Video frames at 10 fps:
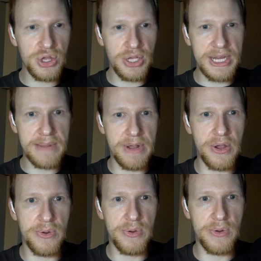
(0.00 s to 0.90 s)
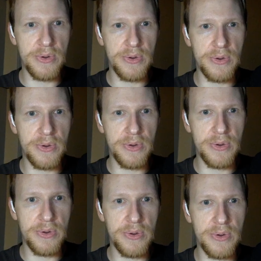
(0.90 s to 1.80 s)
Looking at my own
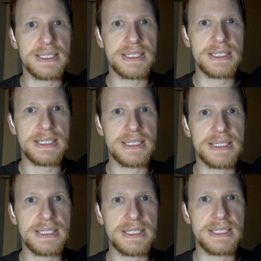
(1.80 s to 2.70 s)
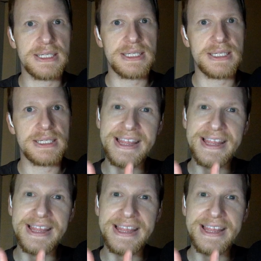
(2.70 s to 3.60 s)
stats, comparing like
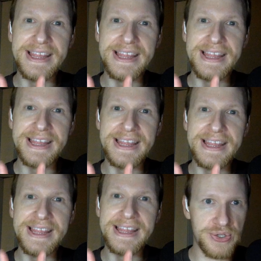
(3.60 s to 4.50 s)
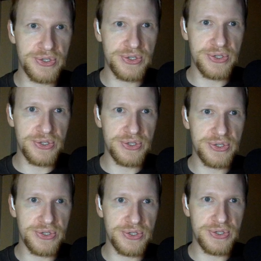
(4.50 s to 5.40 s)
the Audacity to podcast to
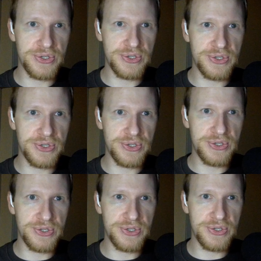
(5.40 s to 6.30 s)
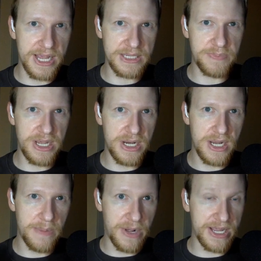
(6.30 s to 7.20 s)
Once Podcast
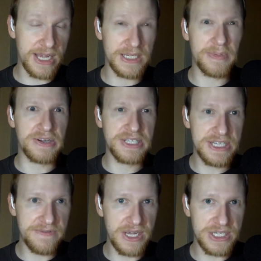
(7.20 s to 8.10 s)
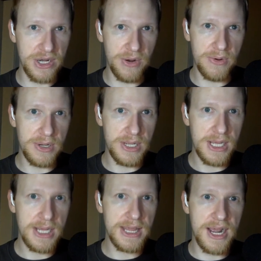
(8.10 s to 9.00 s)
being a podcast about a TV show,
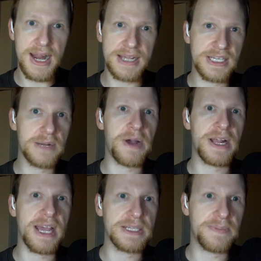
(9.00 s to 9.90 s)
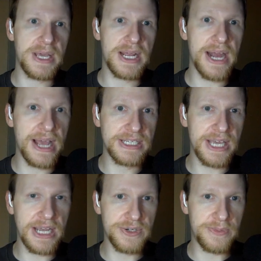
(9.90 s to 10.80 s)
the Audacity to podcast being an
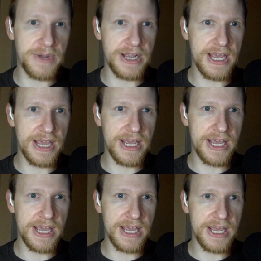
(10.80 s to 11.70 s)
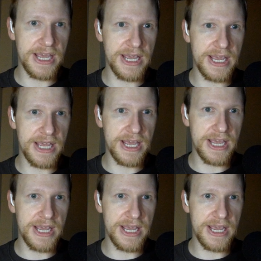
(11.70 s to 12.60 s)
educational podcast about how to
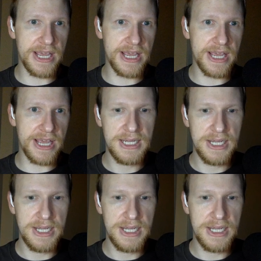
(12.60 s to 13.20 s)
podcast.